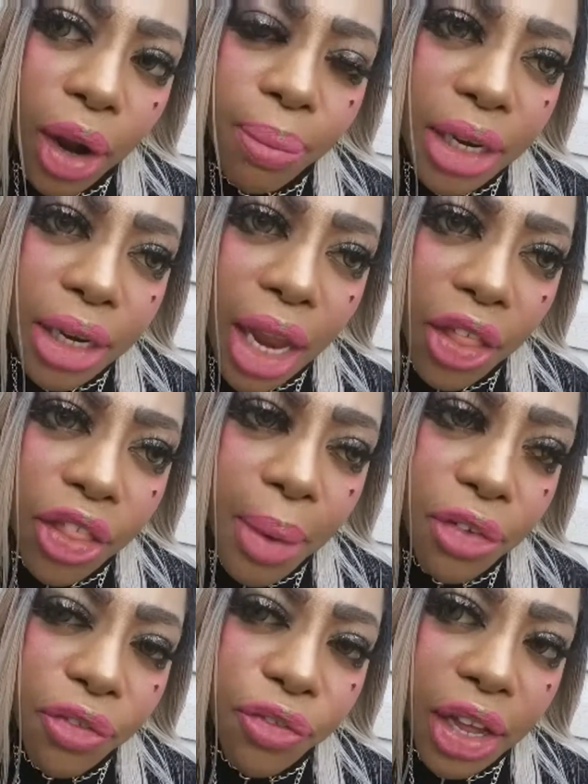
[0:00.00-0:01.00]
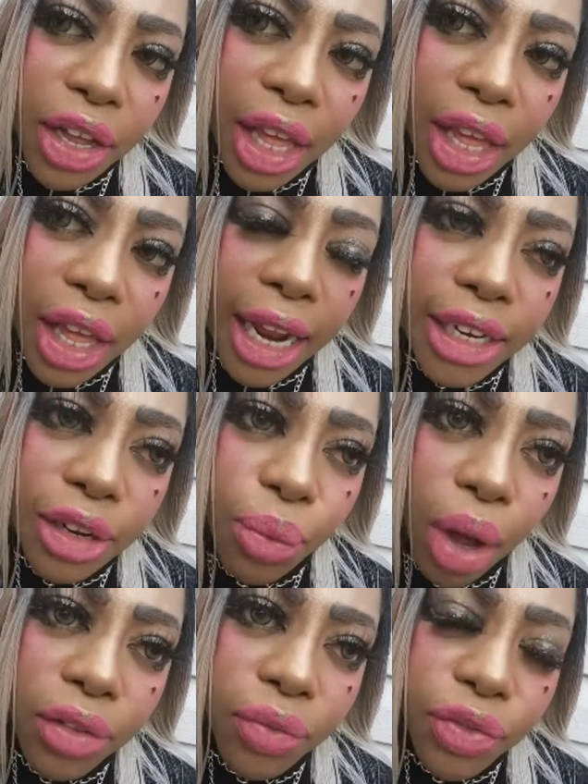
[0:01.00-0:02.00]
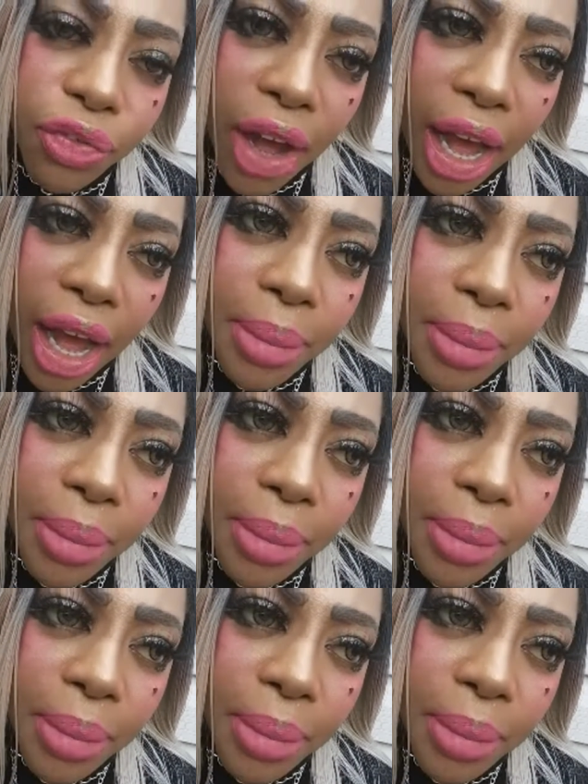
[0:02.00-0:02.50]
another motherfucker that I didn't want to find me.